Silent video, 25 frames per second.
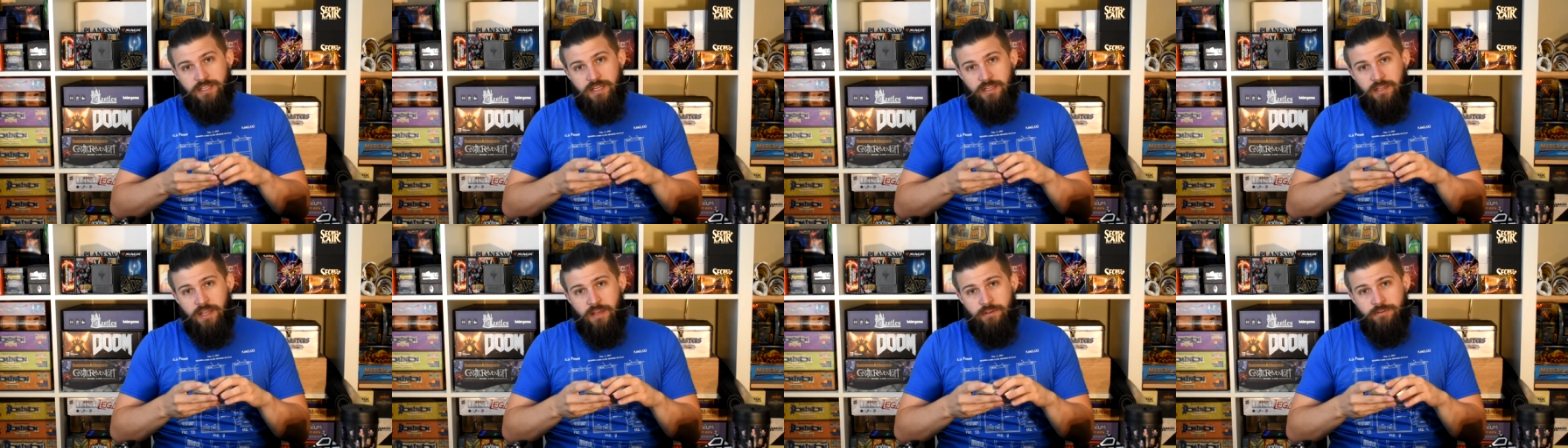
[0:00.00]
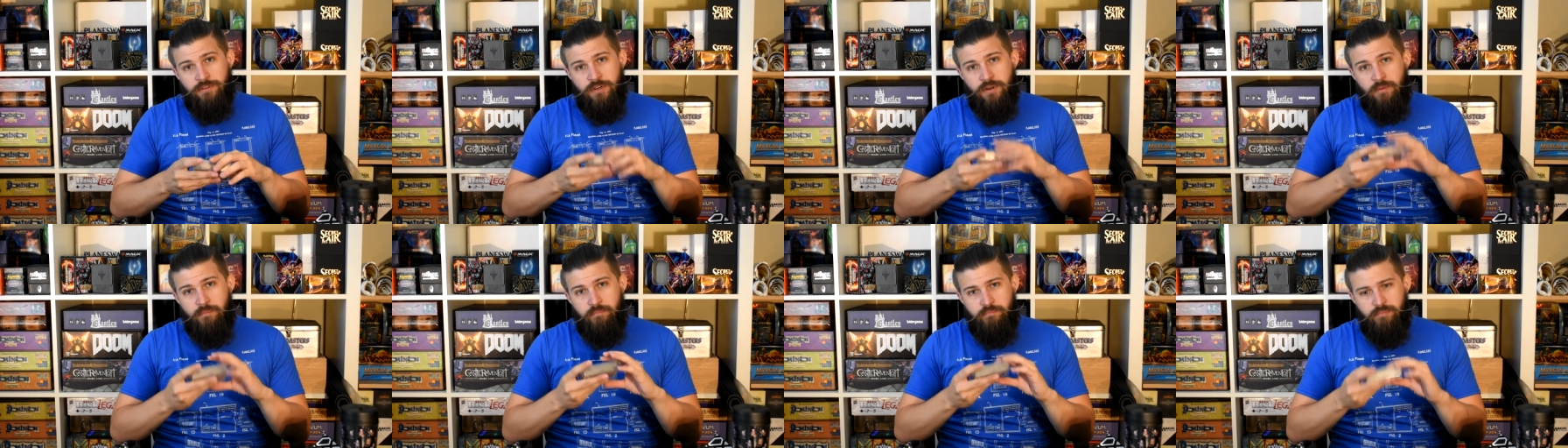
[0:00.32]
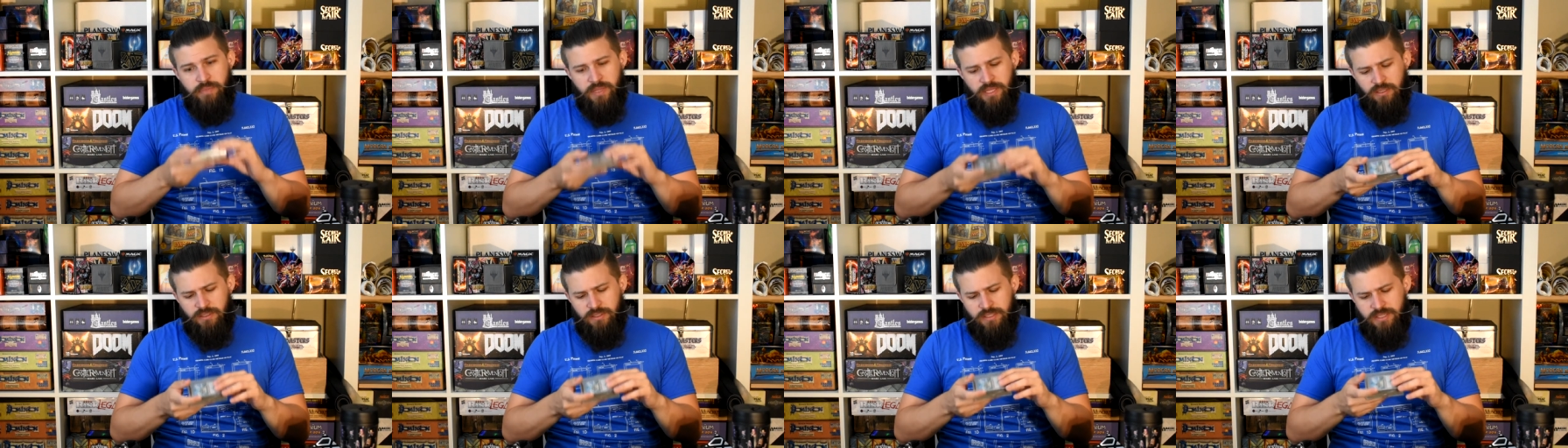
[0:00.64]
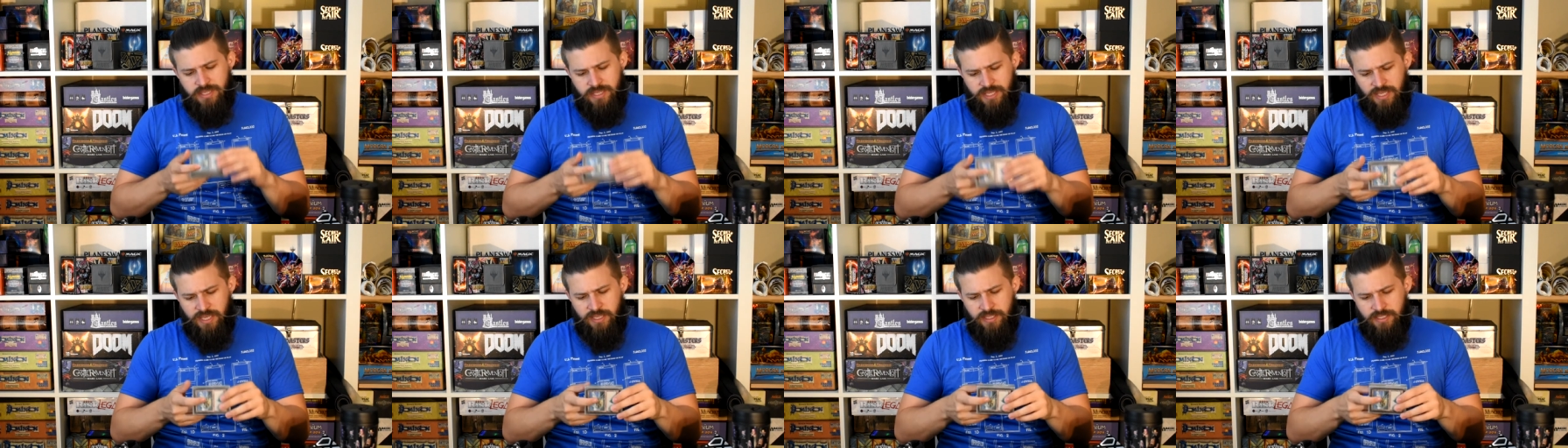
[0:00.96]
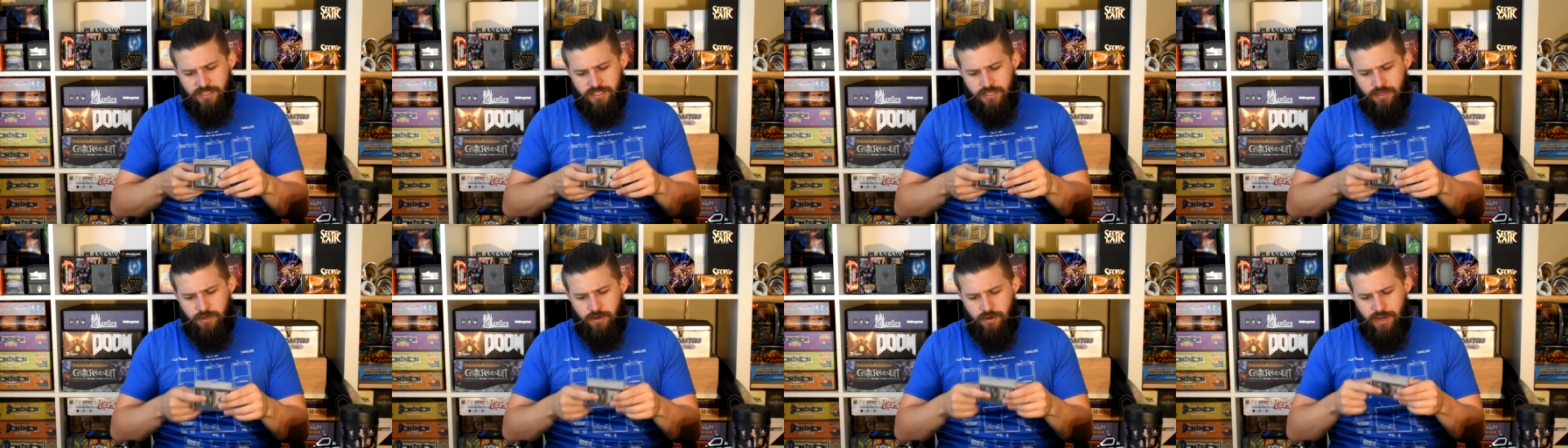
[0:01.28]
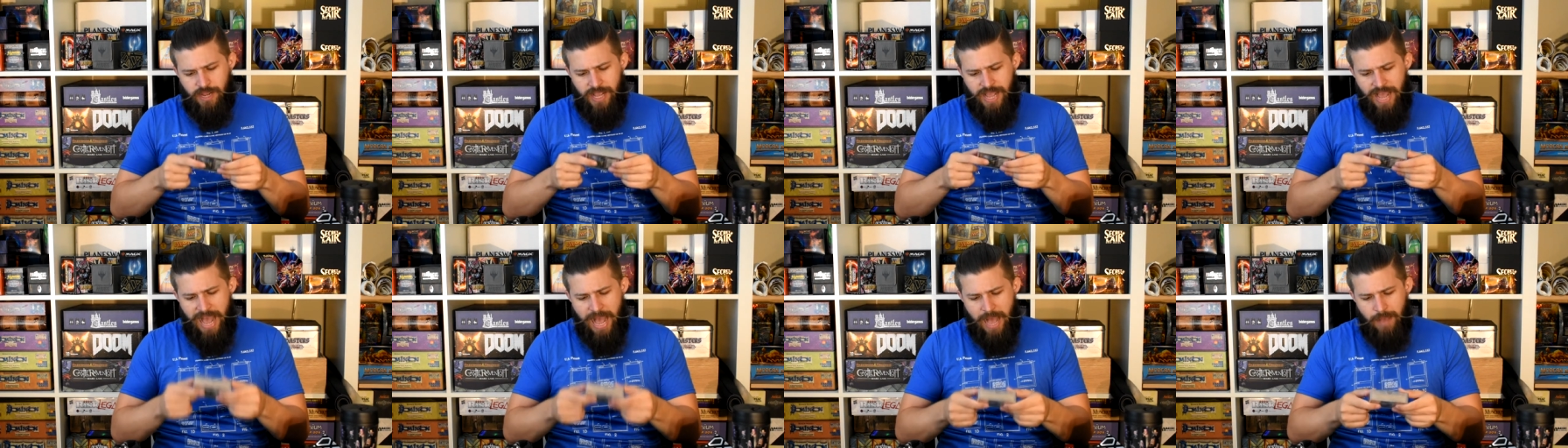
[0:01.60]
It allows you to build things that
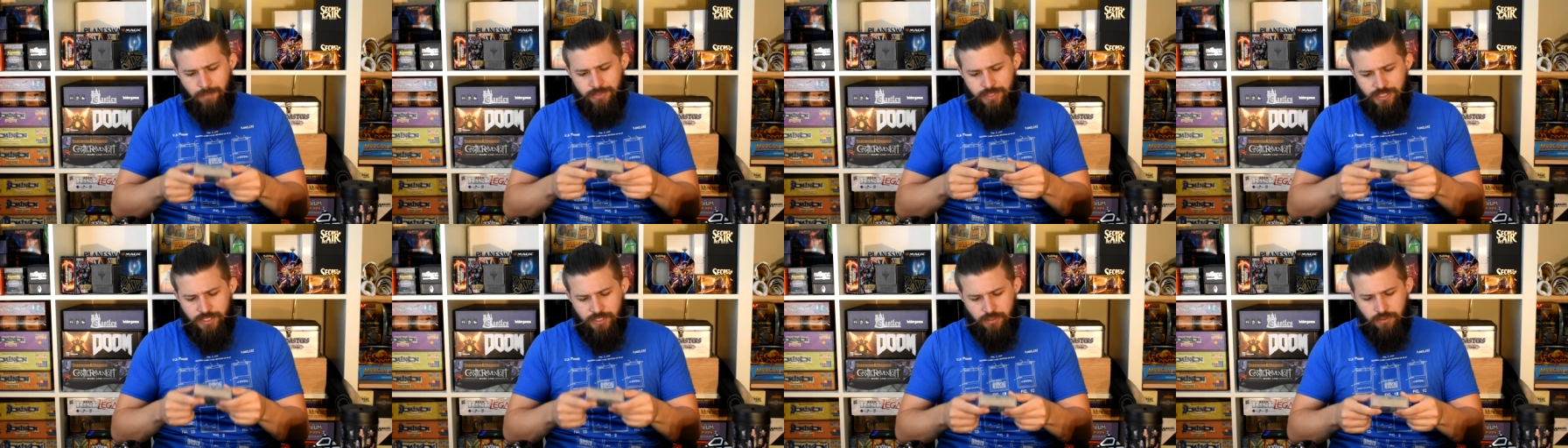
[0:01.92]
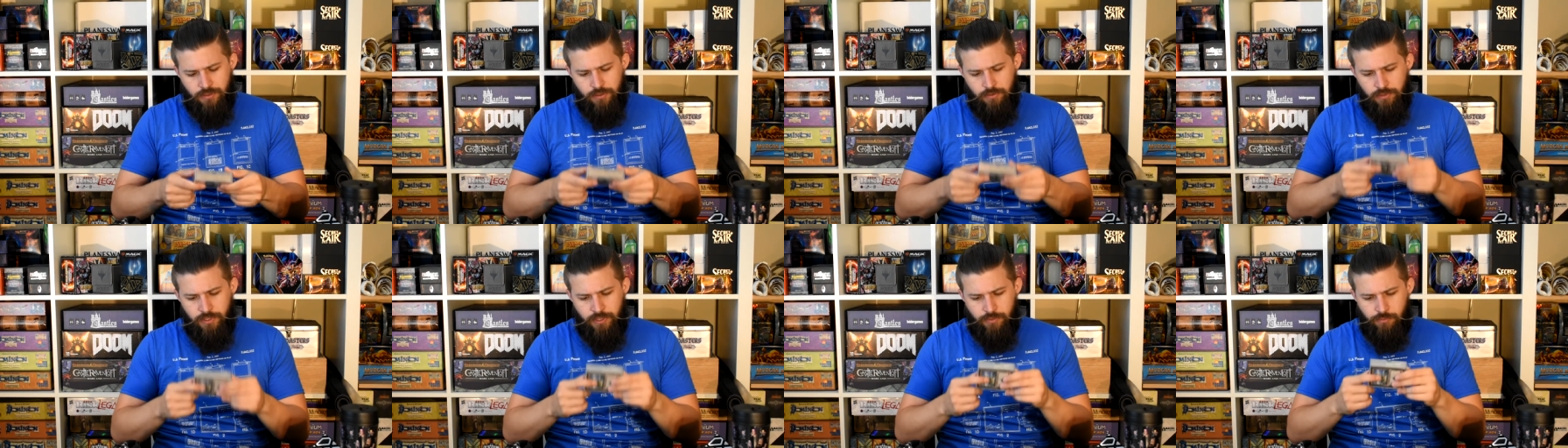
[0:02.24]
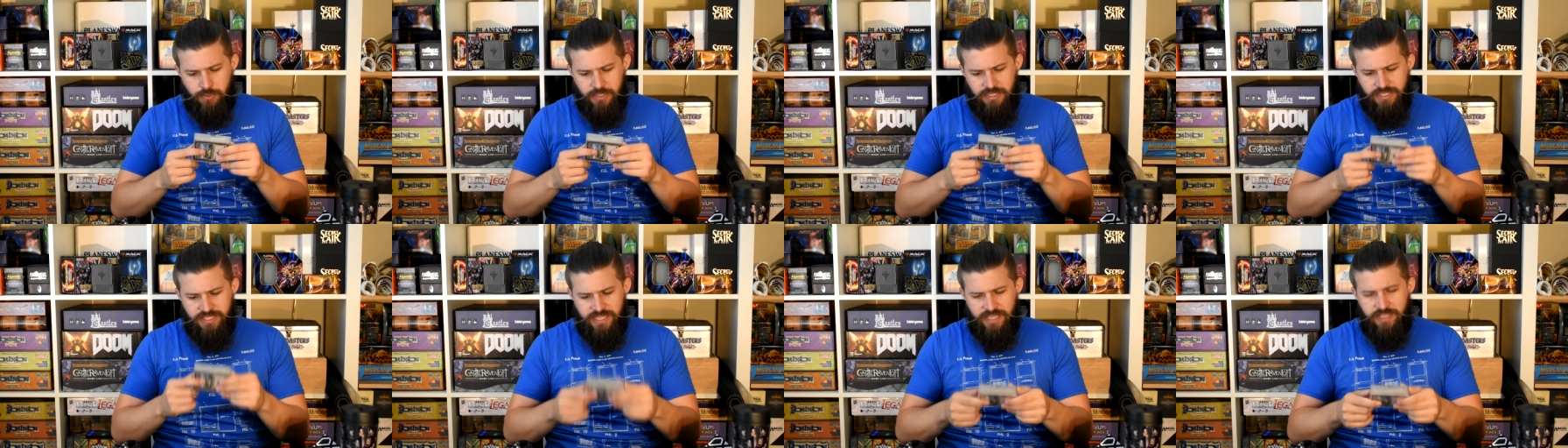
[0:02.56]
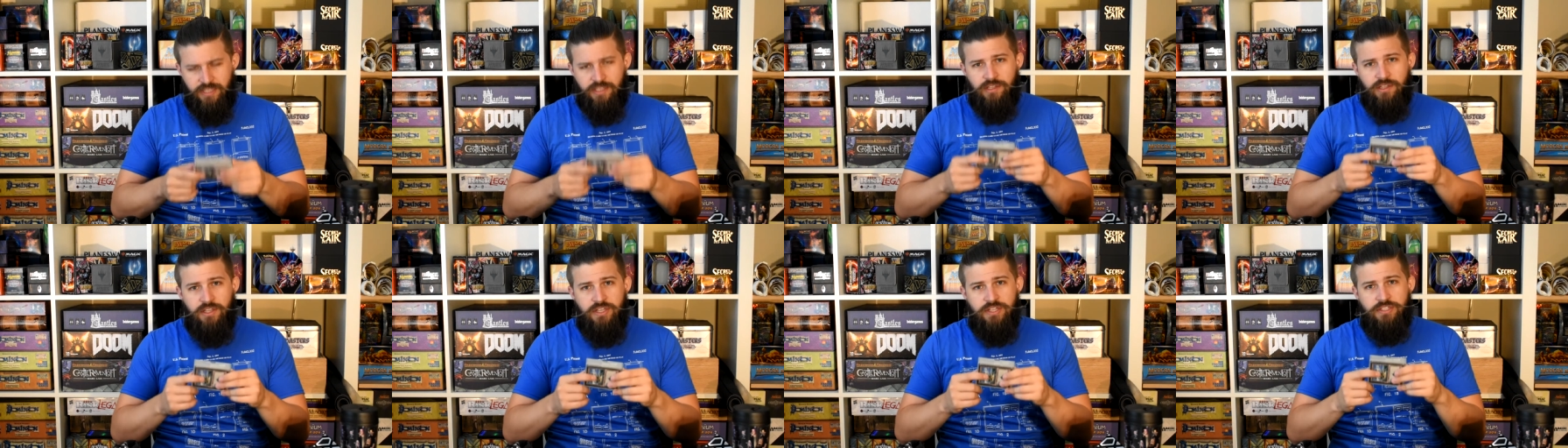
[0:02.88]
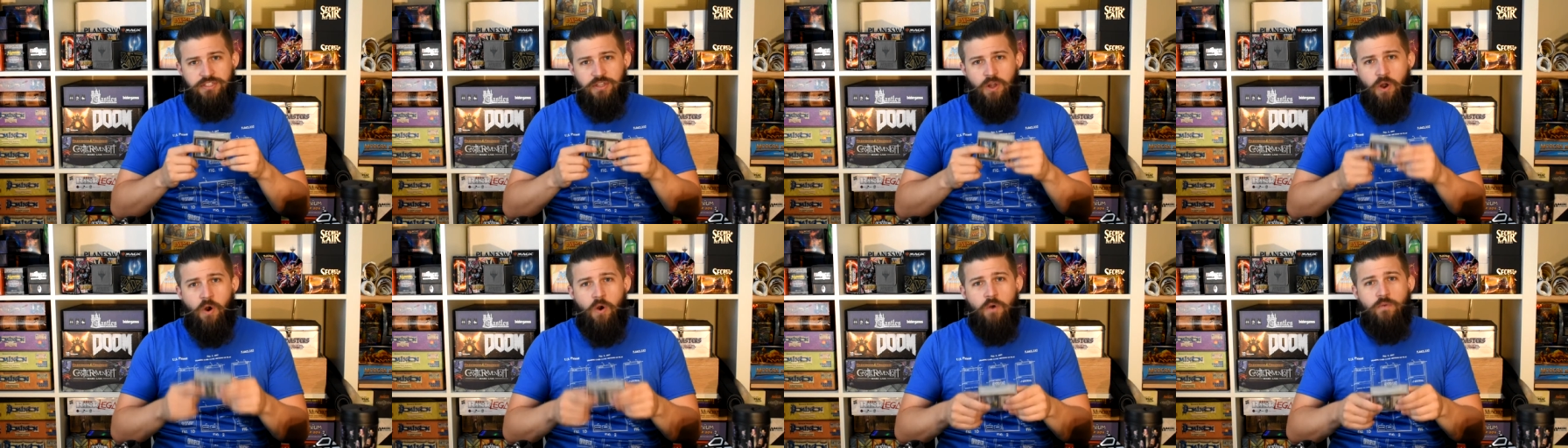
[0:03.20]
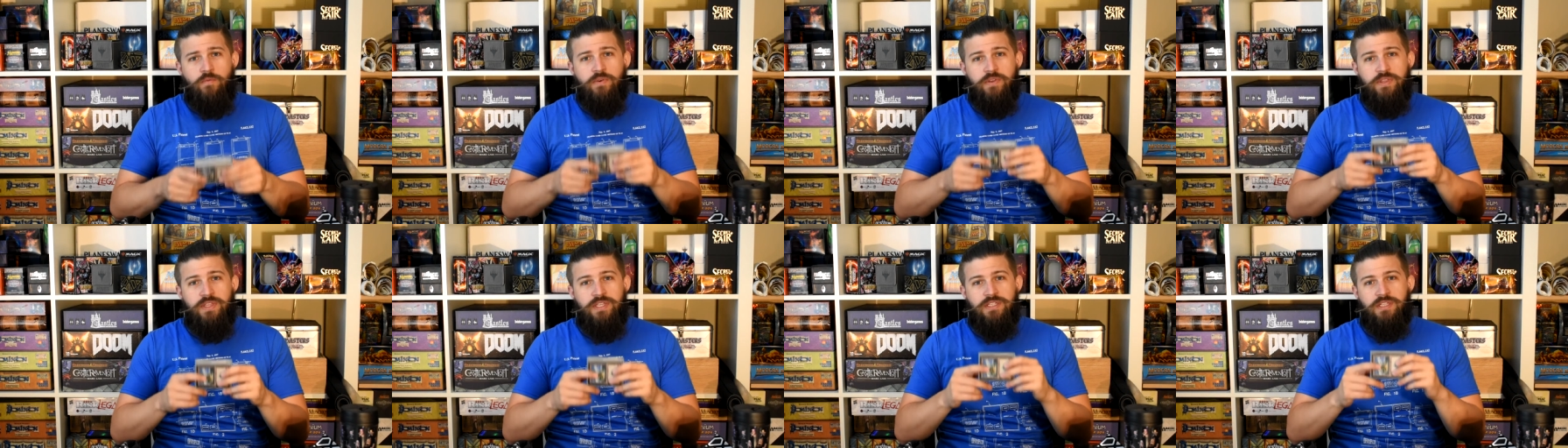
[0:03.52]
are absolutely ridiculous,
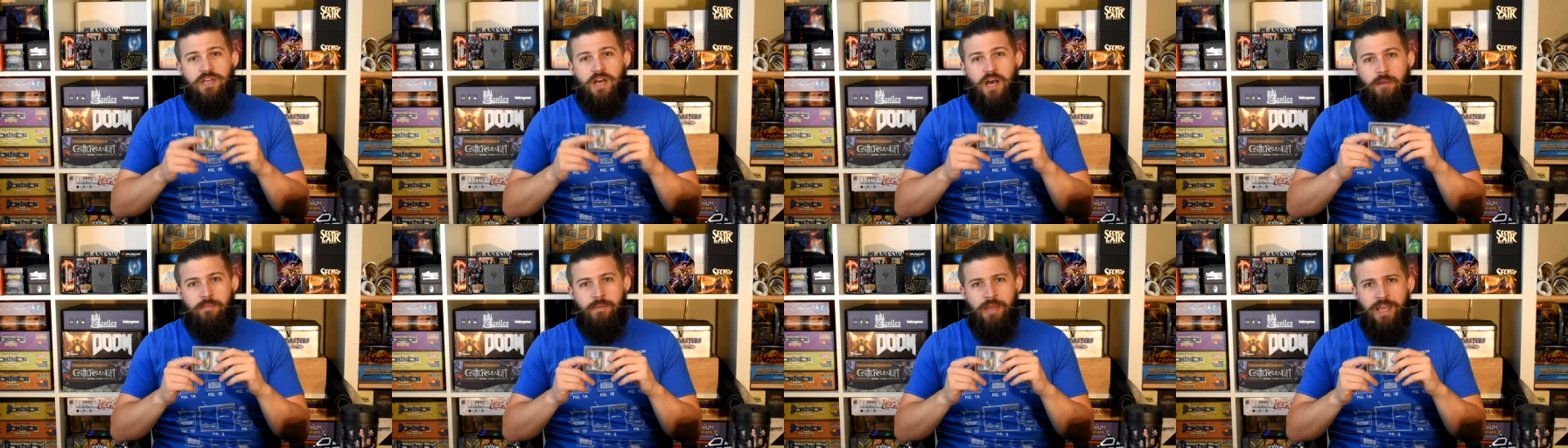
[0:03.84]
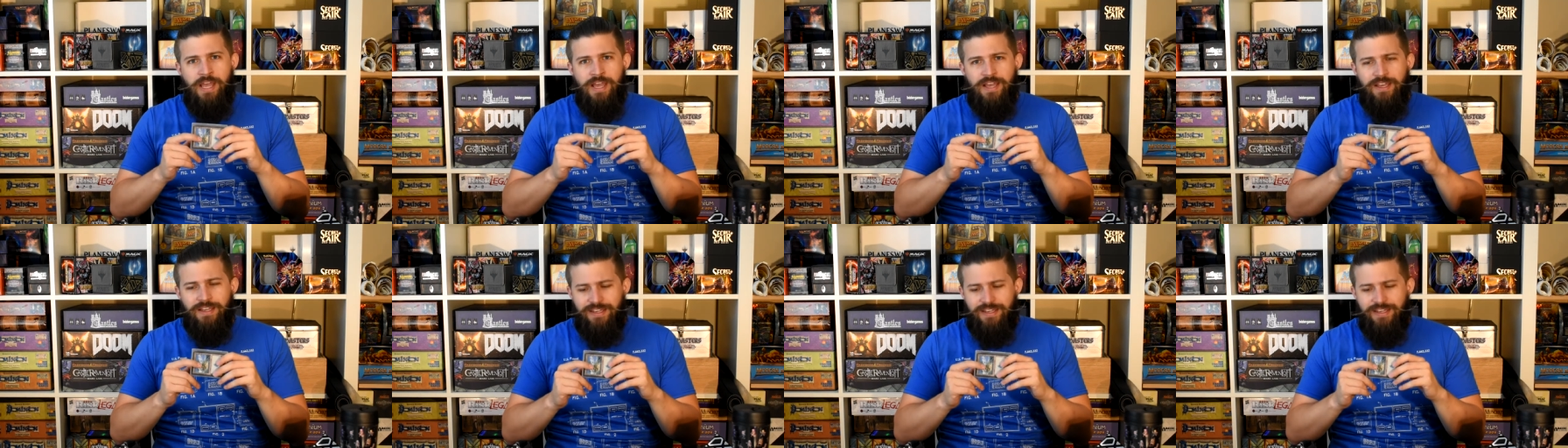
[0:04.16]
over the top,